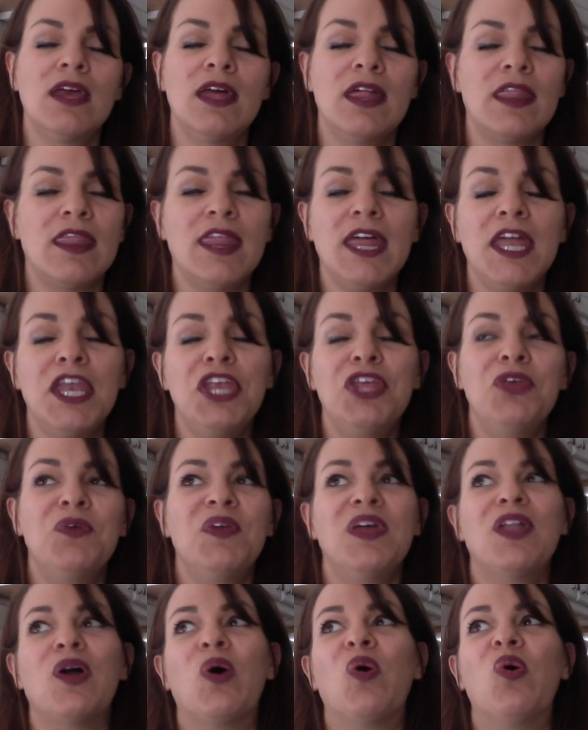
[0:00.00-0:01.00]
you
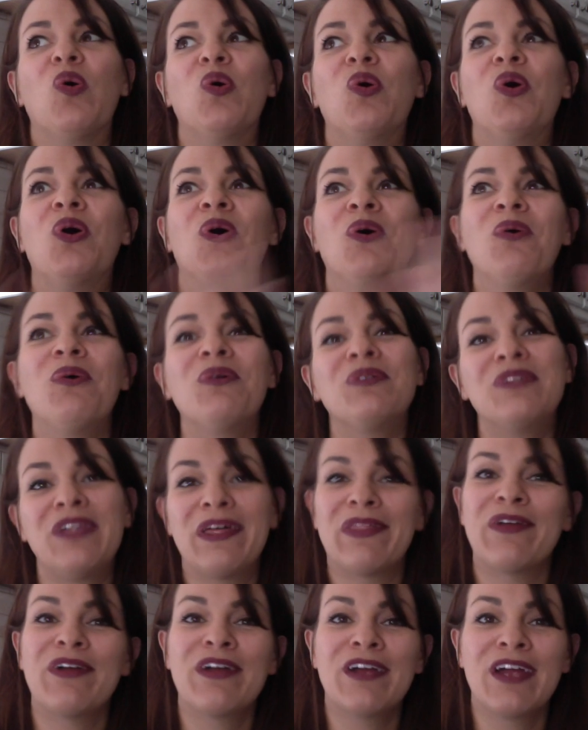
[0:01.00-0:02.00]
get a whole
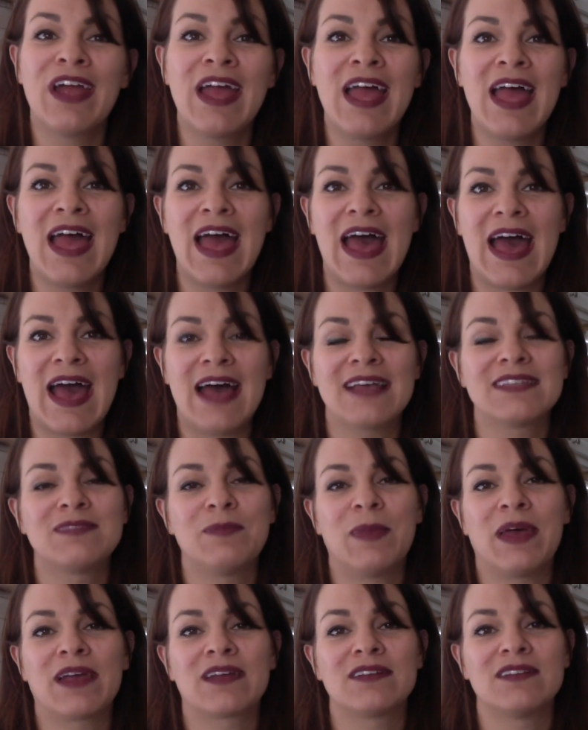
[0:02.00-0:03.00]
nother
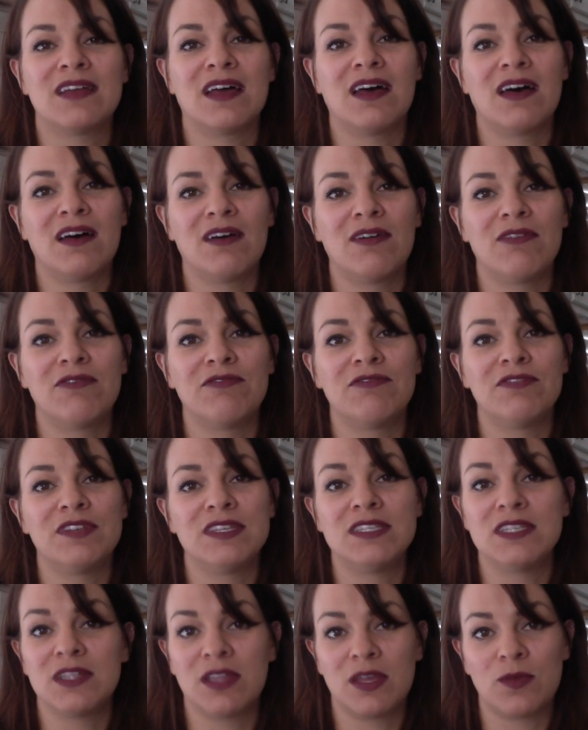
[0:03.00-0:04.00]
aspect
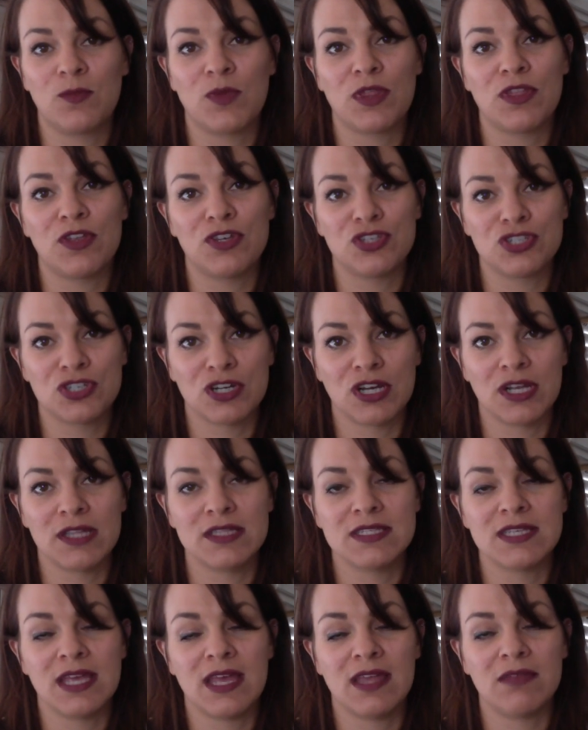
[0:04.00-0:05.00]
of dealing with
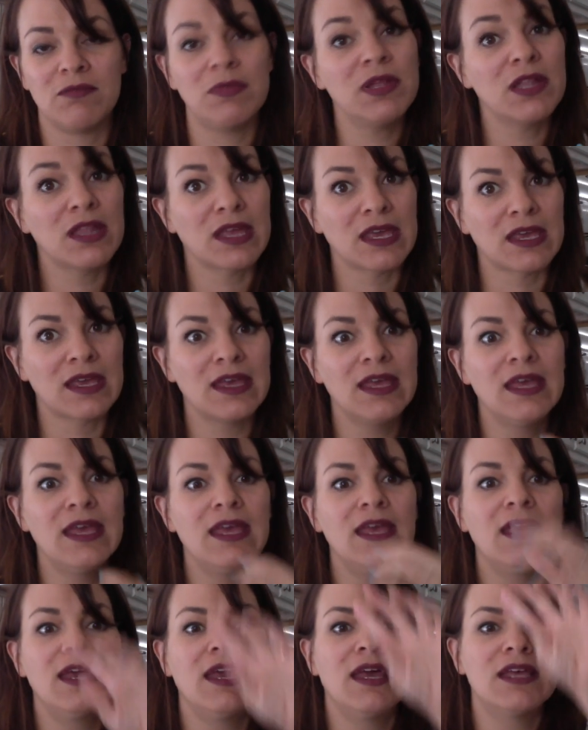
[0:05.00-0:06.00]
insurance and billing.
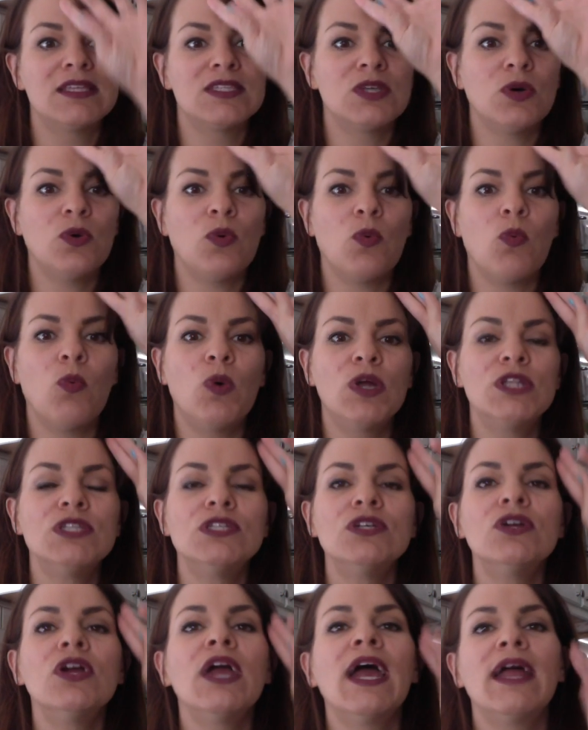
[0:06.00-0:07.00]
So
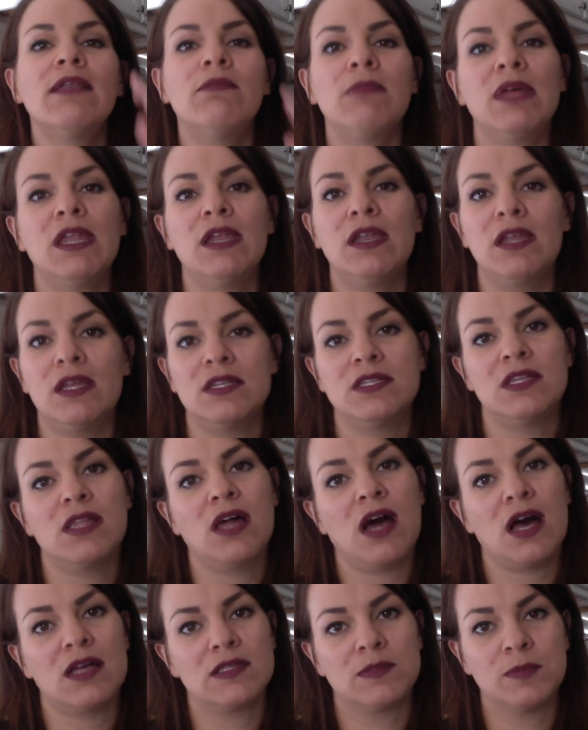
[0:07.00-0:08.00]
once you're admitted into the
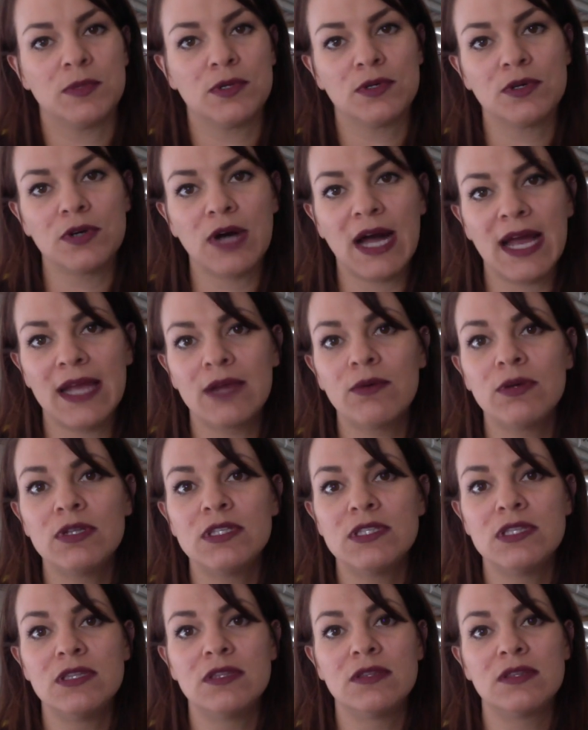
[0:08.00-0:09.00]
hospital, I
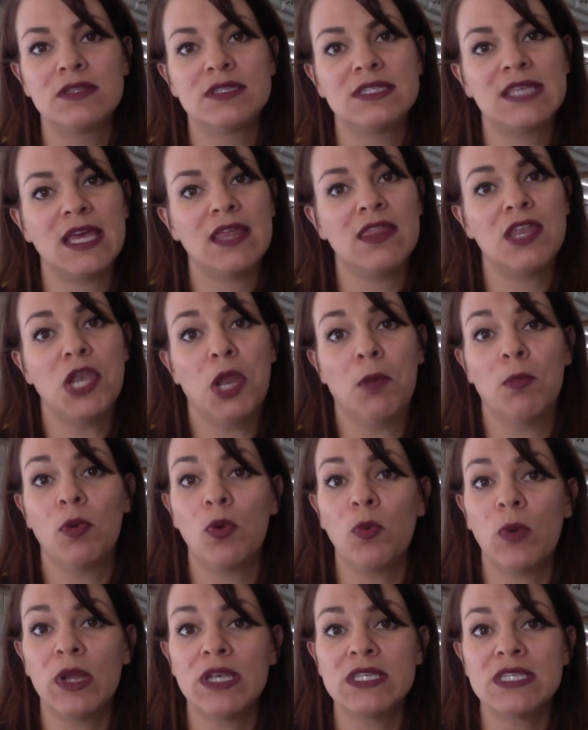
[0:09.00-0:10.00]
would say the
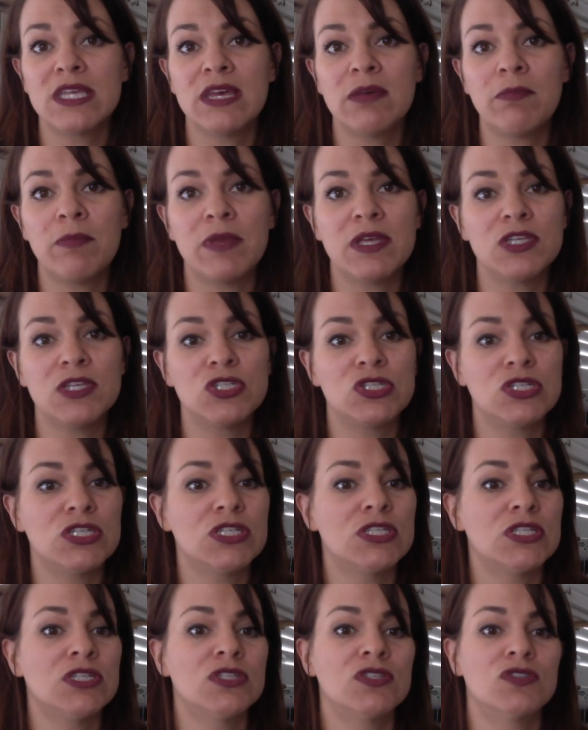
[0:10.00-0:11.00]
number one tip is
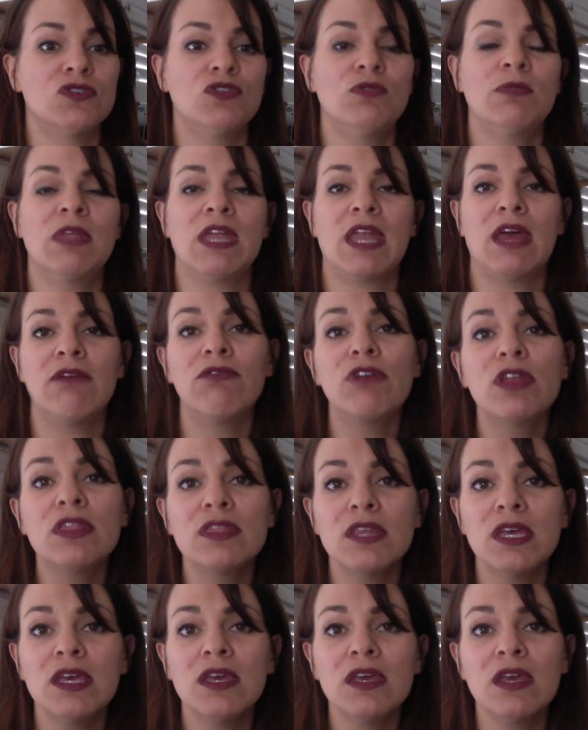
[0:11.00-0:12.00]
just assume that
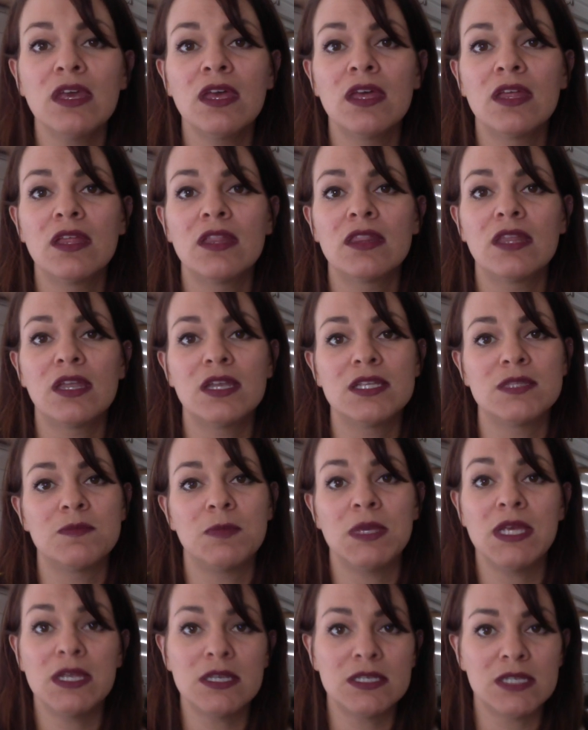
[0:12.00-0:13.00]
everything that is
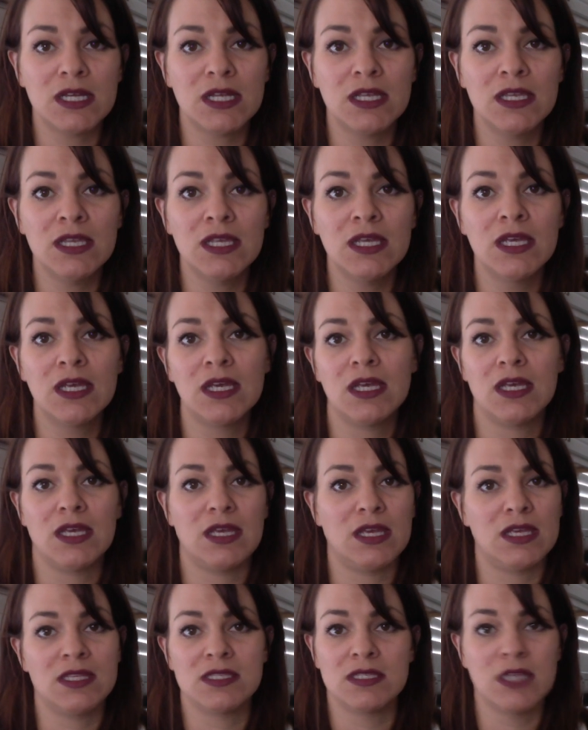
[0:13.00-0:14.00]
being done
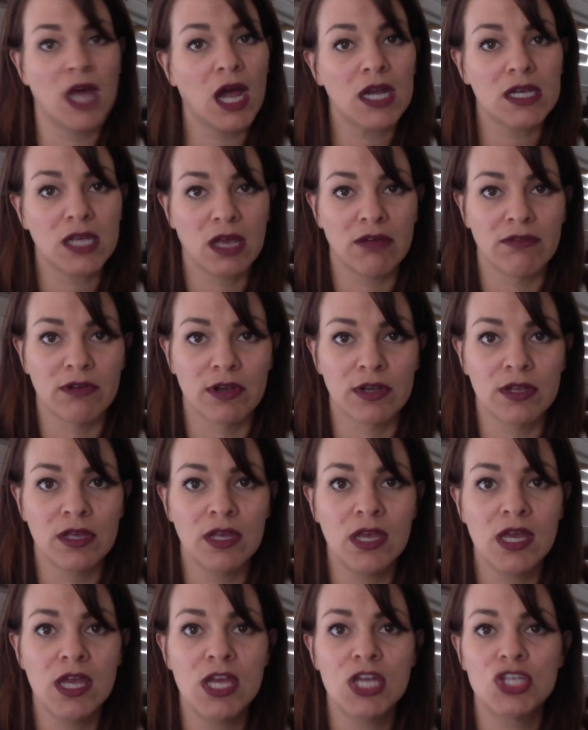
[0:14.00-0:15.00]
is not covered.
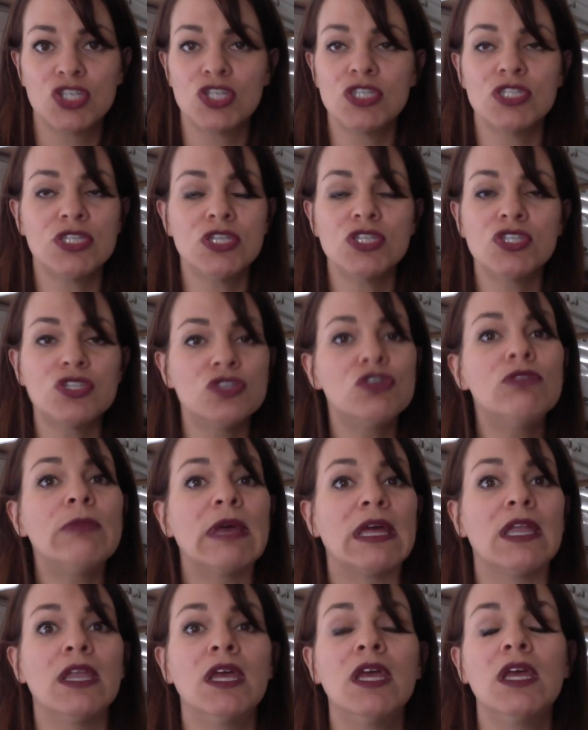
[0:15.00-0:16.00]
Just assume it.